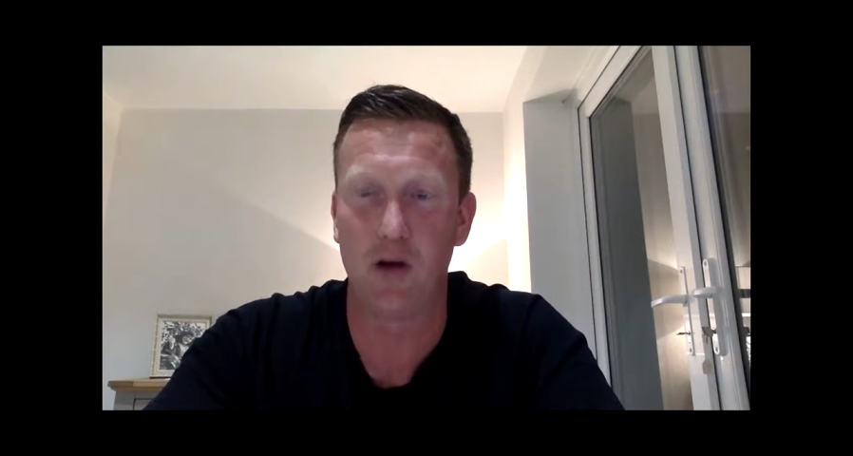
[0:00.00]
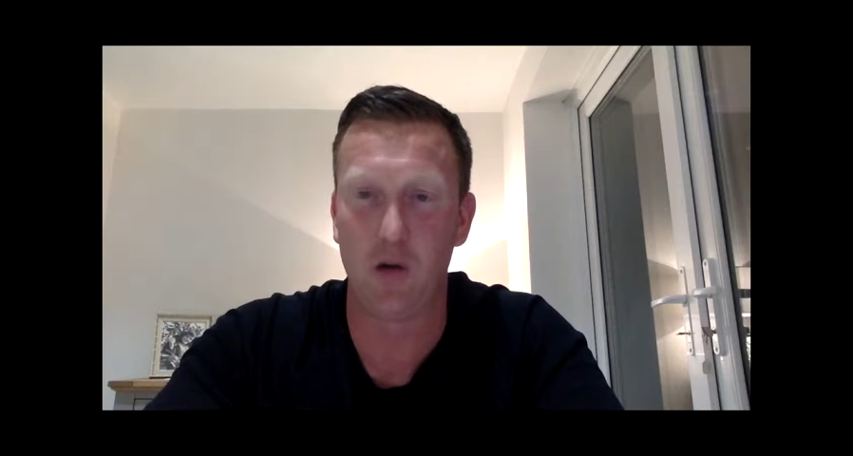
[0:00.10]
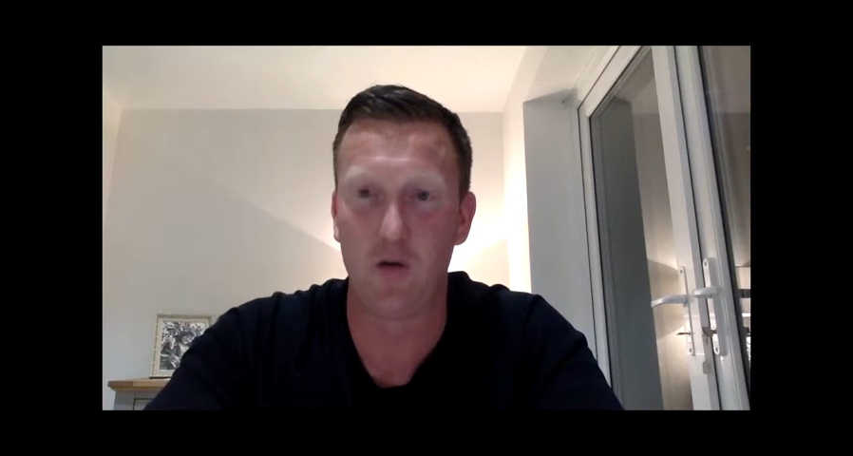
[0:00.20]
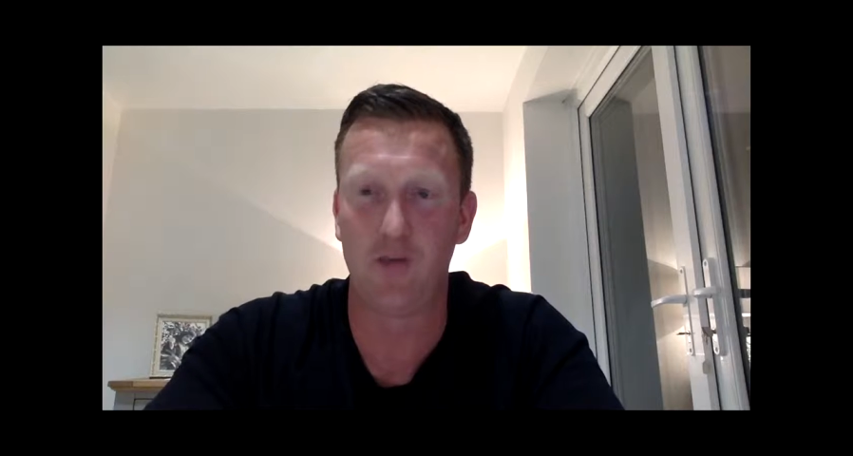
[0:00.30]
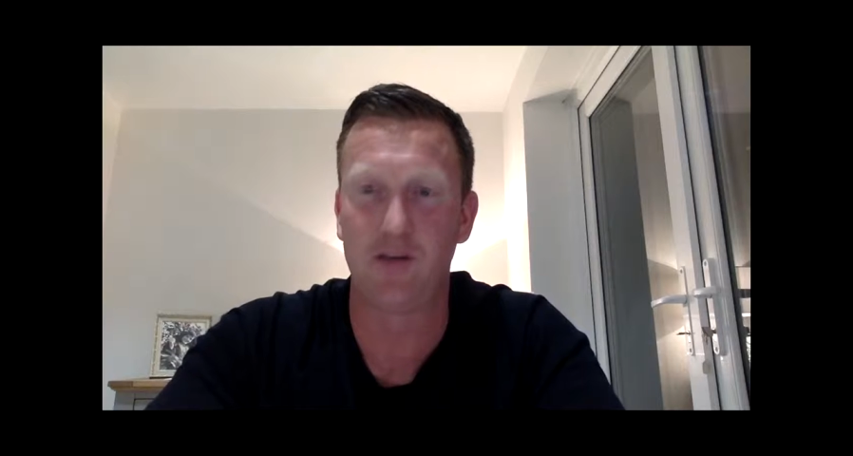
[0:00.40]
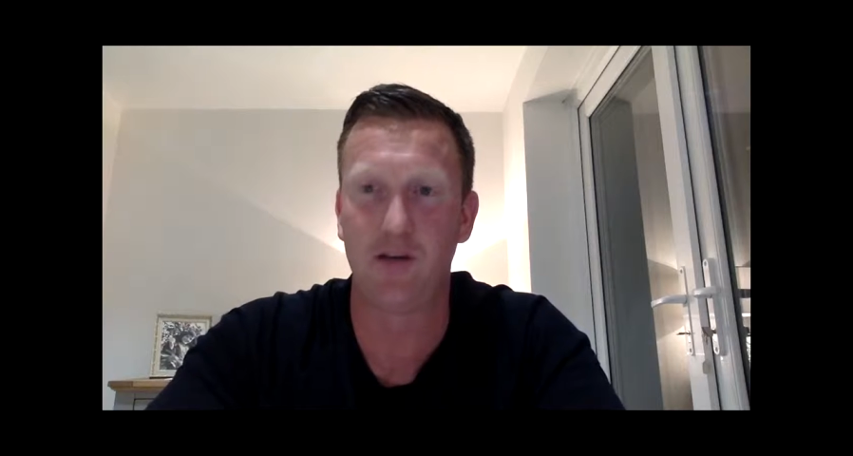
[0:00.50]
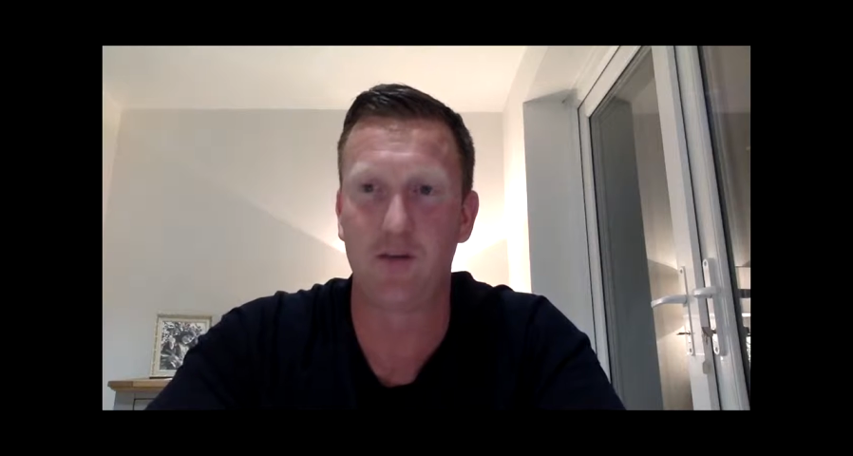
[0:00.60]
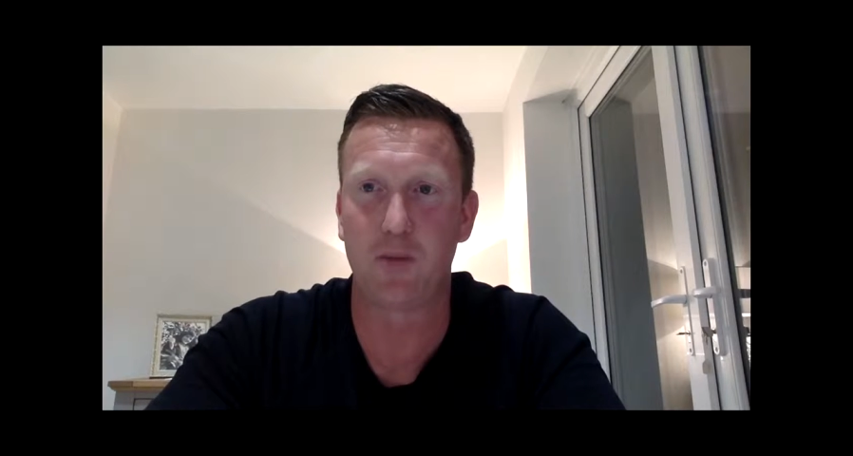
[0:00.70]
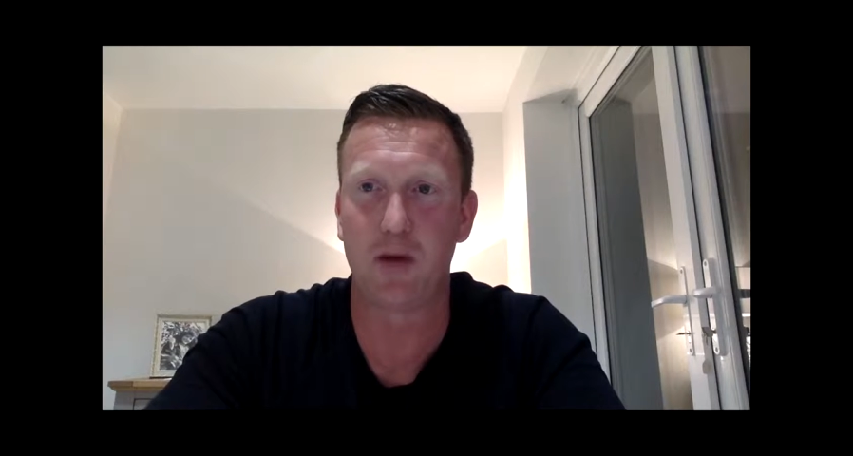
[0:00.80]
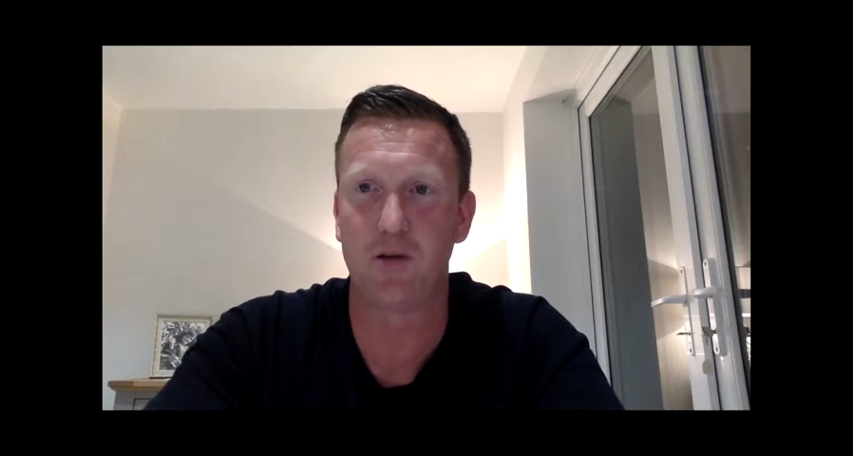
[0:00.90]
who obviously you've
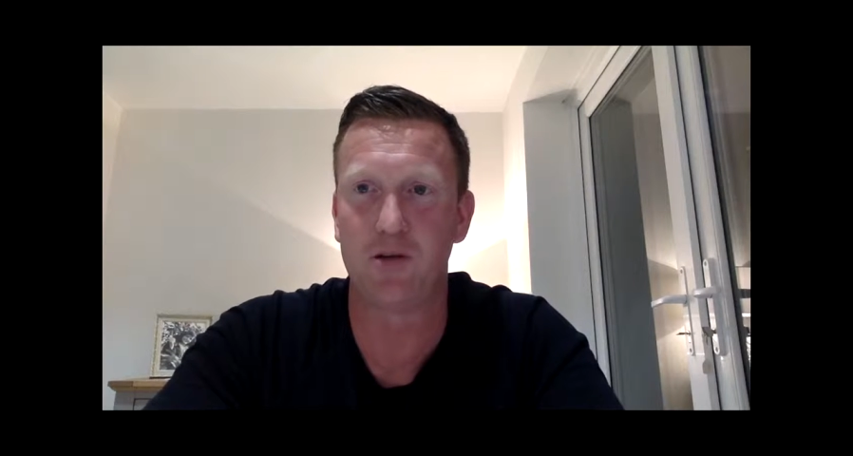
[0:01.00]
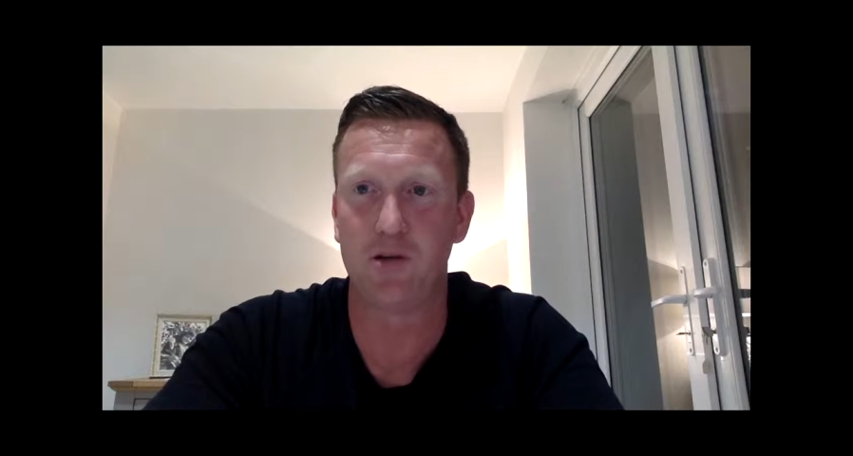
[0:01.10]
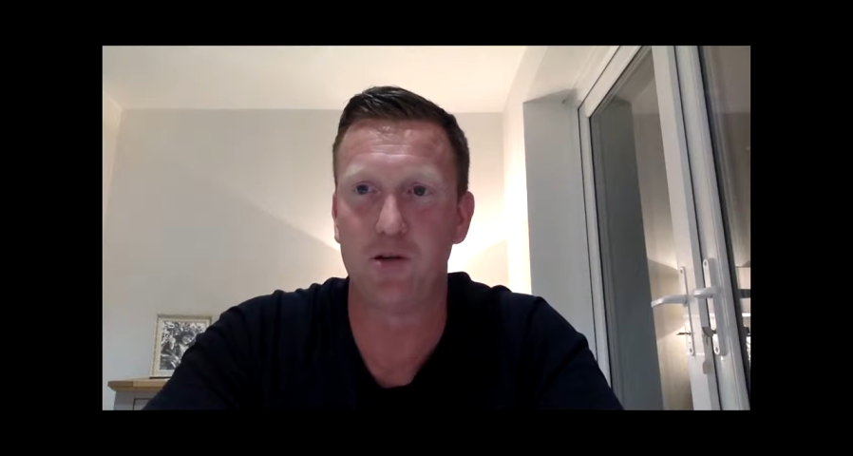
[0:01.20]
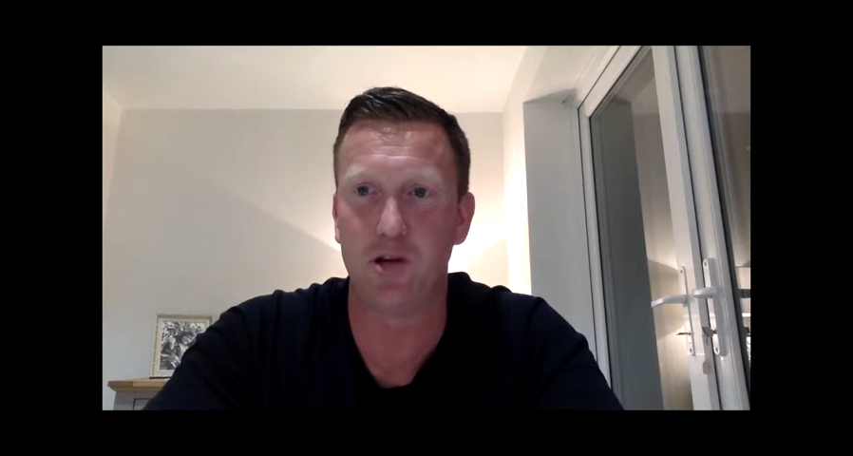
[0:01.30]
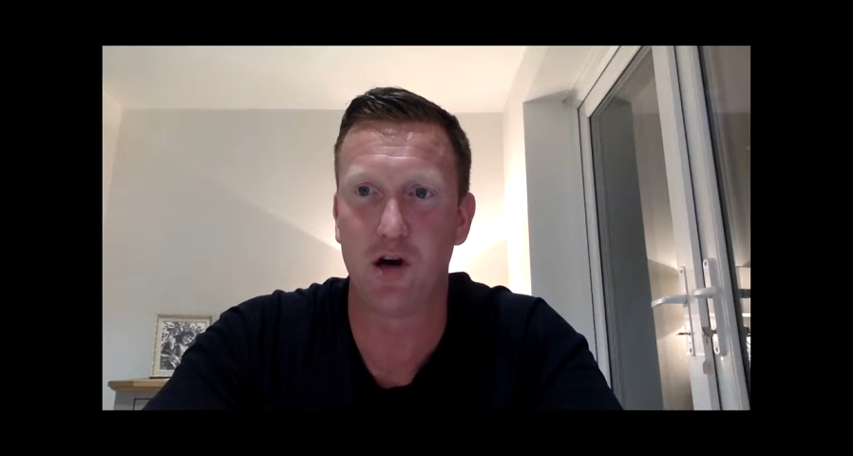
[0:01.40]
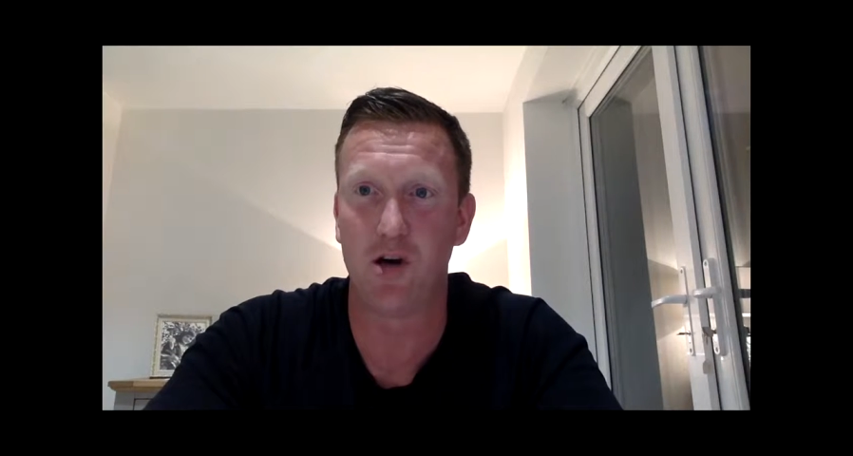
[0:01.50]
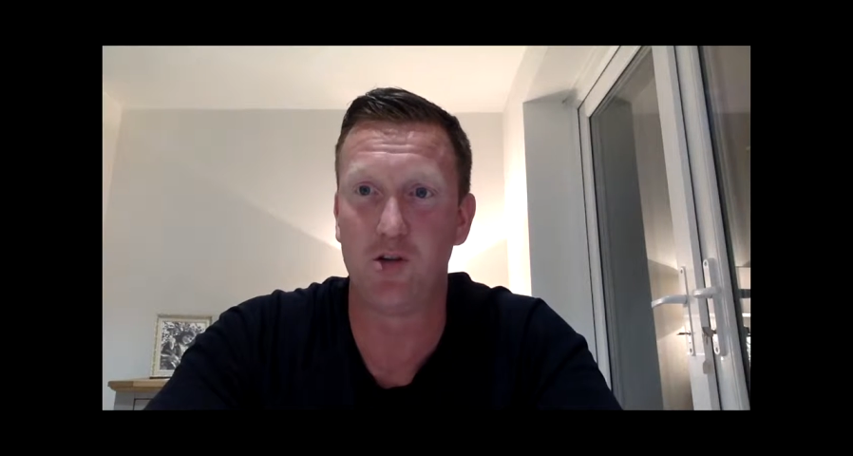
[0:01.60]
spoken to tonight,